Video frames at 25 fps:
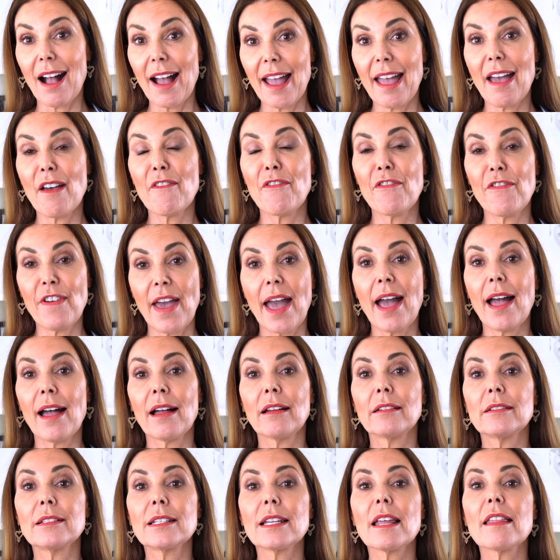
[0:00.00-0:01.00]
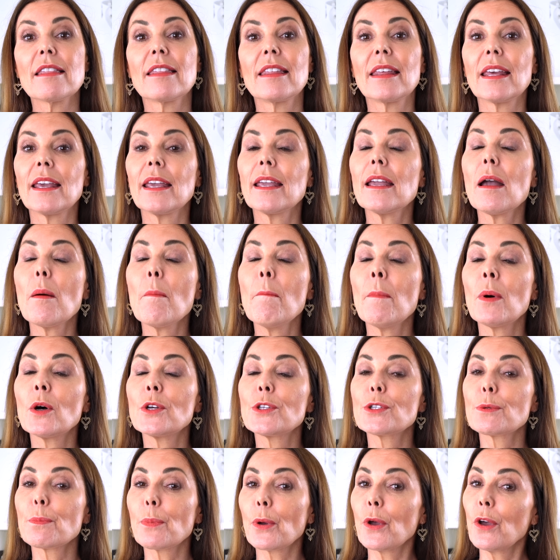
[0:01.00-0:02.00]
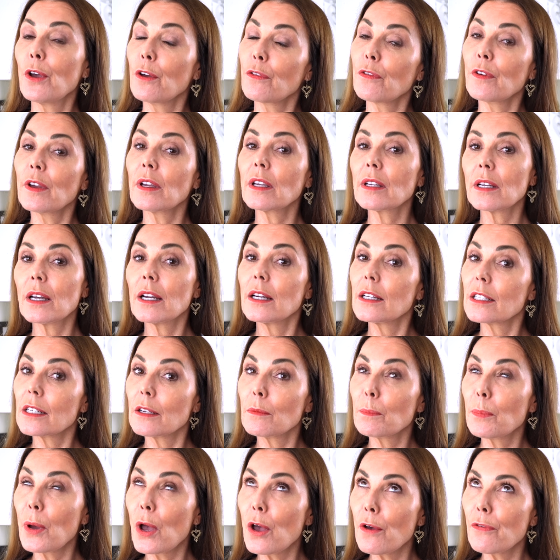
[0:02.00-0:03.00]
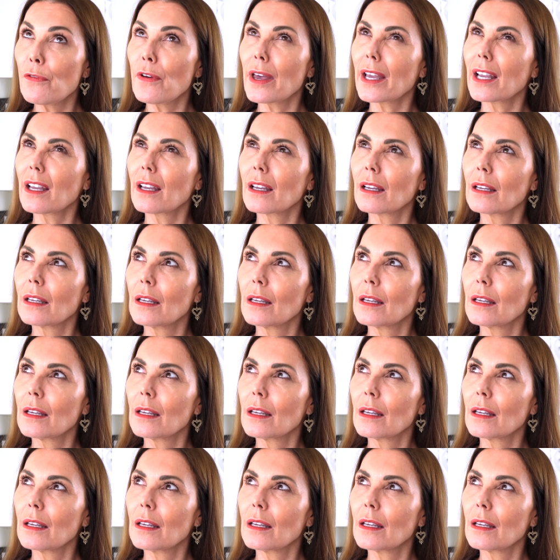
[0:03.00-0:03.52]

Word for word: I have found the most perfect, perfect,